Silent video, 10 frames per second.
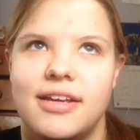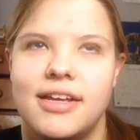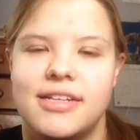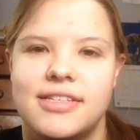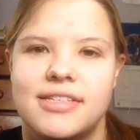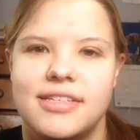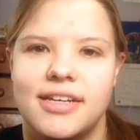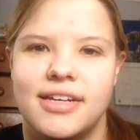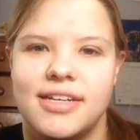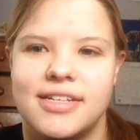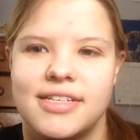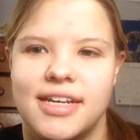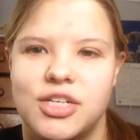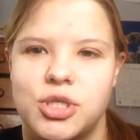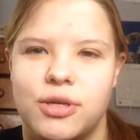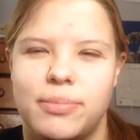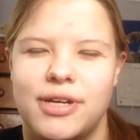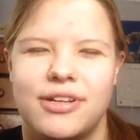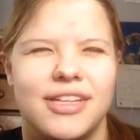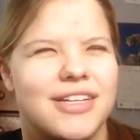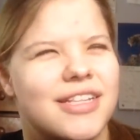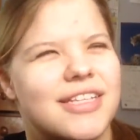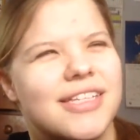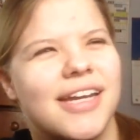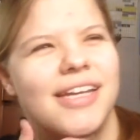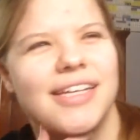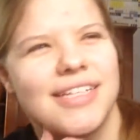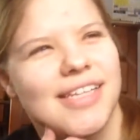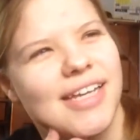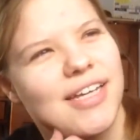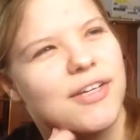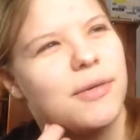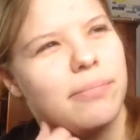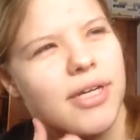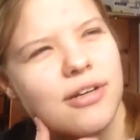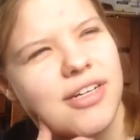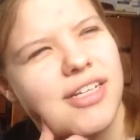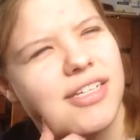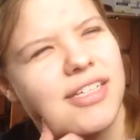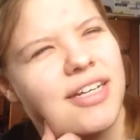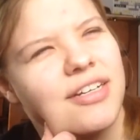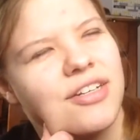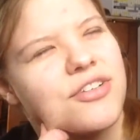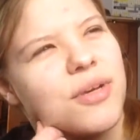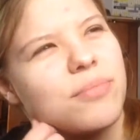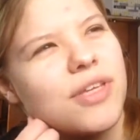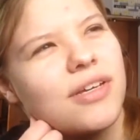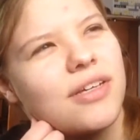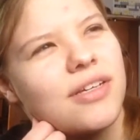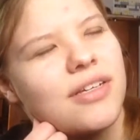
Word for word: it's in his nature. Apparently the snake is like compared to Satan or something.